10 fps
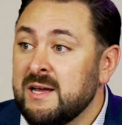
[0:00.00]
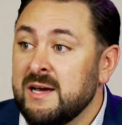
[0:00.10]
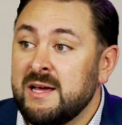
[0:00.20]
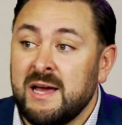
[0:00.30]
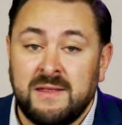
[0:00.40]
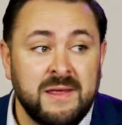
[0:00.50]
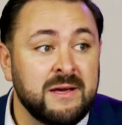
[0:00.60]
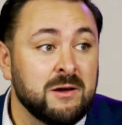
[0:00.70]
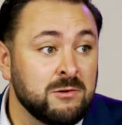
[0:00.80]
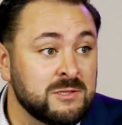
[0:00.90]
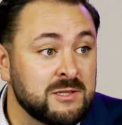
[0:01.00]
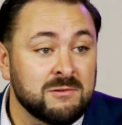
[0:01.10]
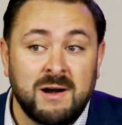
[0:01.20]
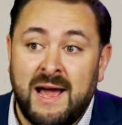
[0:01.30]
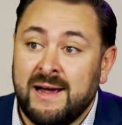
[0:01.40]
night, yeah. and yep. they go to
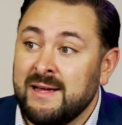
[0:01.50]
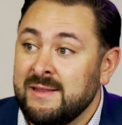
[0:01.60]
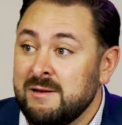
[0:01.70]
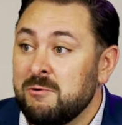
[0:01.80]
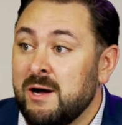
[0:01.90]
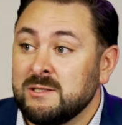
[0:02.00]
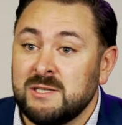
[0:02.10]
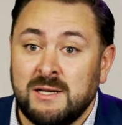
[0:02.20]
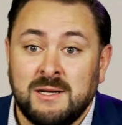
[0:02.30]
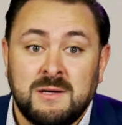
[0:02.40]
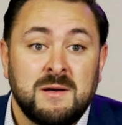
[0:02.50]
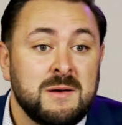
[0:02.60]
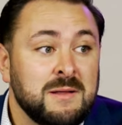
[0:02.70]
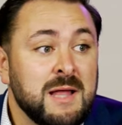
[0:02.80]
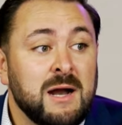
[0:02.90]
the rack, and they watch. And
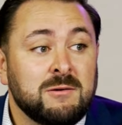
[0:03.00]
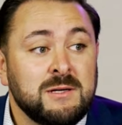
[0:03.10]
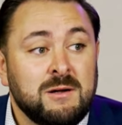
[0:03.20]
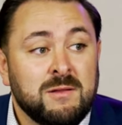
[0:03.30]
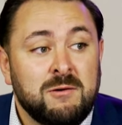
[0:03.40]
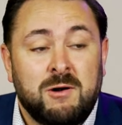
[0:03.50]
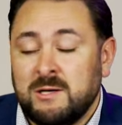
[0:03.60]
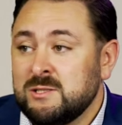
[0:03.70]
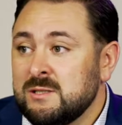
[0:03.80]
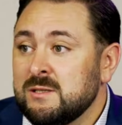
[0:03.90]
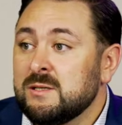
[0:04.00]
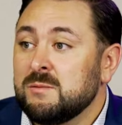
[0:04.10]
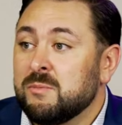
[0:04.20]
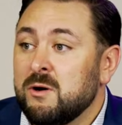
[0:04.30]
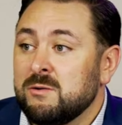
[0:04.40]
not only are they watching a
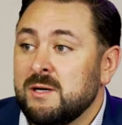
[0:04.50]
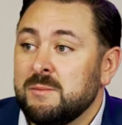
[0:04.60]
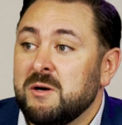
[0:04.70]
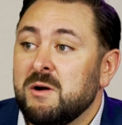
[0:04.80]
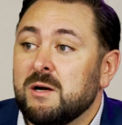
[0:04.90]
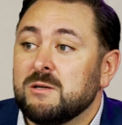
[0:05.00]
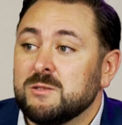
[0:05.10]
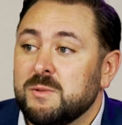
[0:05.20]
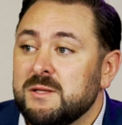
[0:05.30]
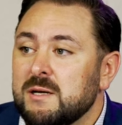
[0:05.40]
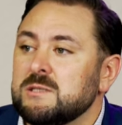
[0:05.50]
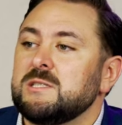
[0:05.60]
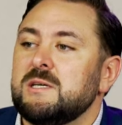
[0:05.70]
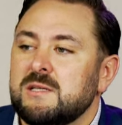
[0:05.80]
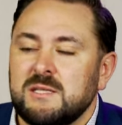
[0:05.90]
good program in Rutgers, but they're
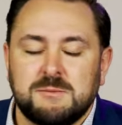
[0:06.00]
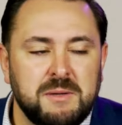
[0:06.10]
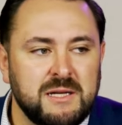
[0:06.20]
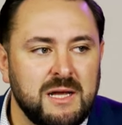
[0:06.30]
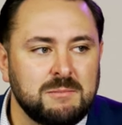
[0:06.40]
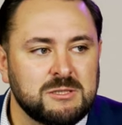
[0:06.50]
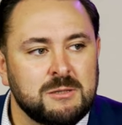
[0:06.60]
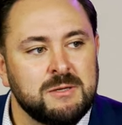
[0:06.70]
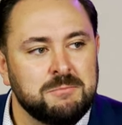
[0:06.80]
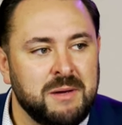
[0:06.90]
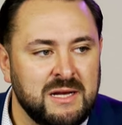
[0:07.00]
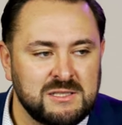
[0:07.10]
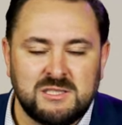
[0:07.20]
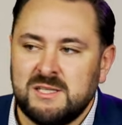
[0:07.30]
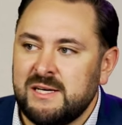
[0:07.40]
seeing these big names come in, Penn
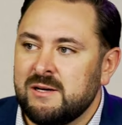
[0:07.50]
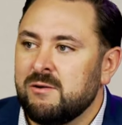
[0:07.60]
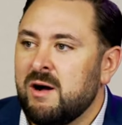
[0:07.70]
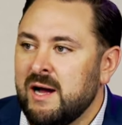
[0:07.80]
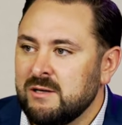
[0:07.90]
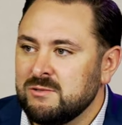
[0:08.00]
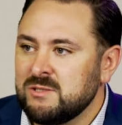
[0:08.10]
State, Ohio